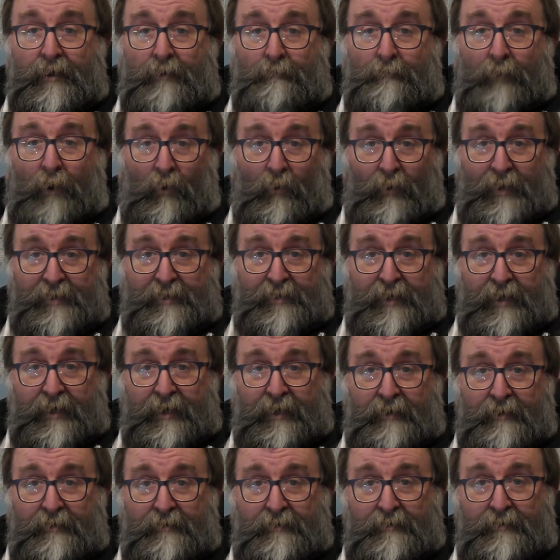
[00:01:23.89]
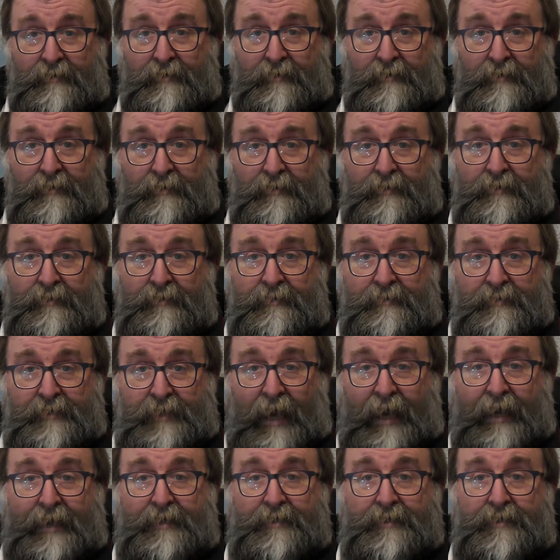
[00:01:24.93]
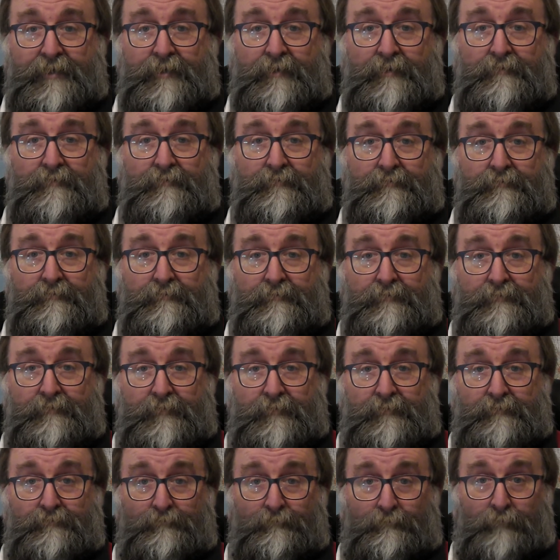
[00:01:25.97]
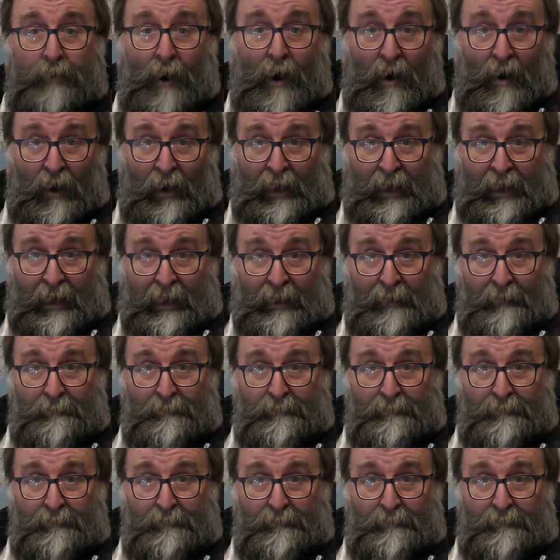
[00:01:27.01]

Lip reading: malt whisky takes barley.